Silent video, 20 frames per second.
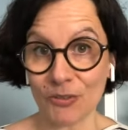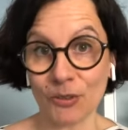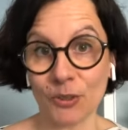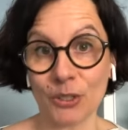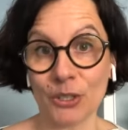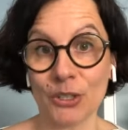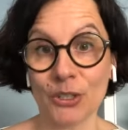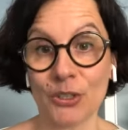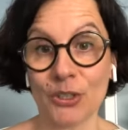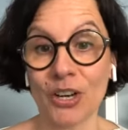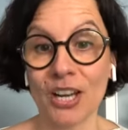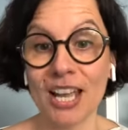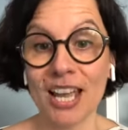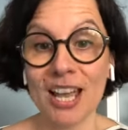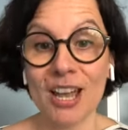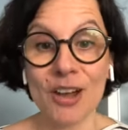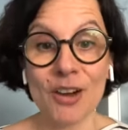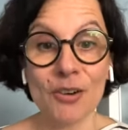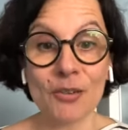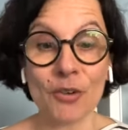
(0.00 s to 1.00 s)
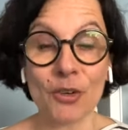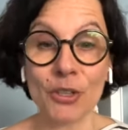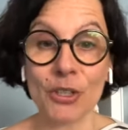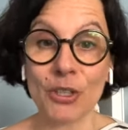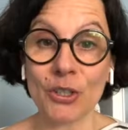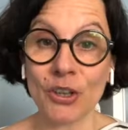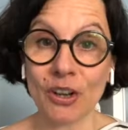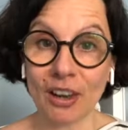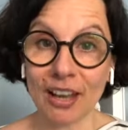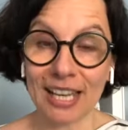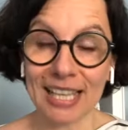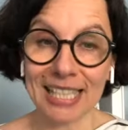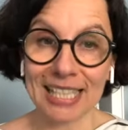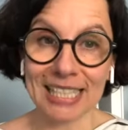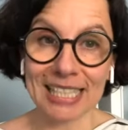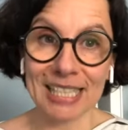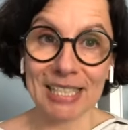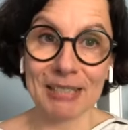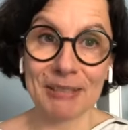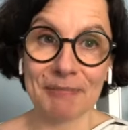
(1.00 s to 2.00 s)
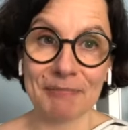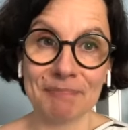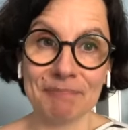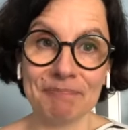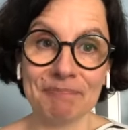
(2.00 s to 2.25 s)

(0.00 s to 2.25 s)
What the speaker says: for your clients.